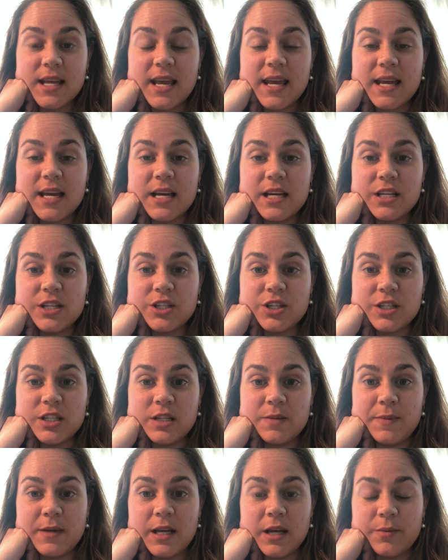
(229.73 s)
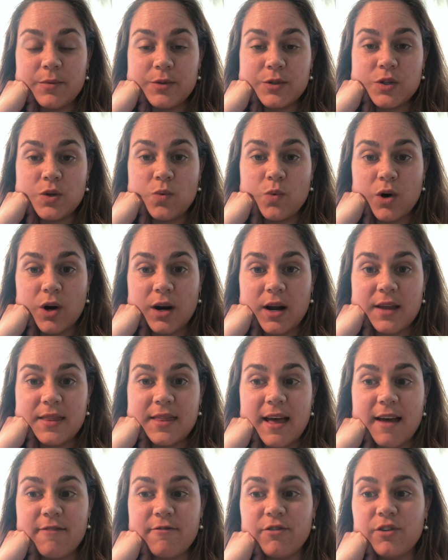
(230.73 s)
and just to be able to work on
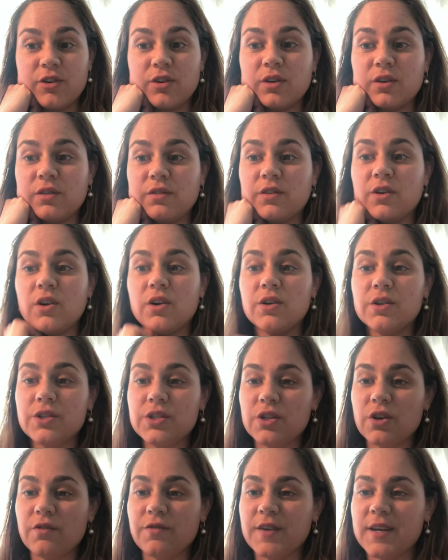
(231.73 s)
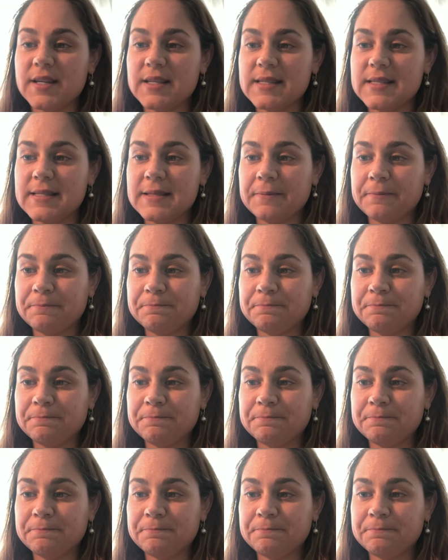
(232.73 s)
that vertical surface.